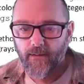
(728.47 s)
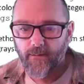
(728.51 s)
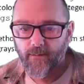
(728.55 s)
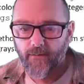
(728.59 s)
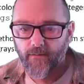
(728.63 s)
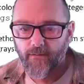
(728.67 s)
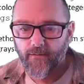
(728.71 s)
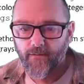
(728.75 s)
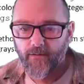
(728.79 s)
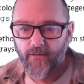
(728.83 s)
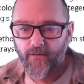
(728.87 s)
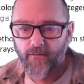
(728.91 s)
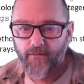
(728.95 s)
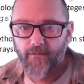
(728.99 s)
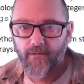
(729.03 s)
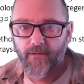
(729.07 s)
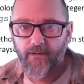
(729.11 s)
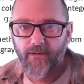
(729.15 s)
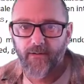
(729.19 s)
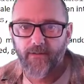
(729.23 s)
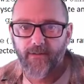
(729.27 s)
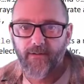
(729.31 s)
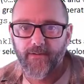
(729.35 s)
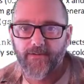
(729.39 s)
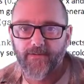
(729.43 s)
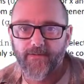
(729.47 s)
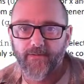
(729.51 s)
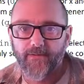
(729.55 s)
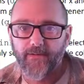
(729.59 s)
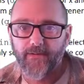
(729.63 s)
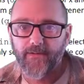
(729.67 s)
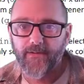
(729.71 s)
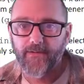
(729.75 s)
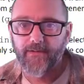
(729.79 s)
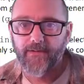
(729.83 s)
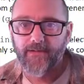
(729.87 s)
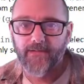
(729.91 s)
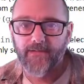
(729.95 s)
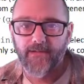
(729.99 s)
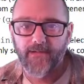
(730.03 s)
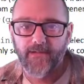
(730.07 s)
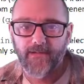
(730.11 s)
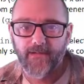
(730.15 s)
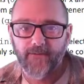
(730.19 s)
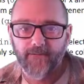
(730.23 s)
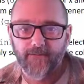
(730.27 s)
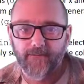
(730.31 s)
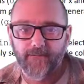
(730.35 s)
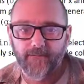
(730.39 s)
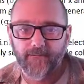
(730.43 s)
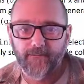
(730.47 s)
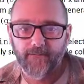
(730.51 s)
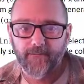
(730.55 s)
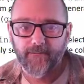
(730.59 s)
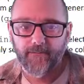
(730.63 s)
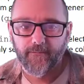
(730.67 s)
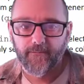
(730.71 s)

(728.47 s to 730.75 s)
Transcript: and move it over a little bit so we can see it.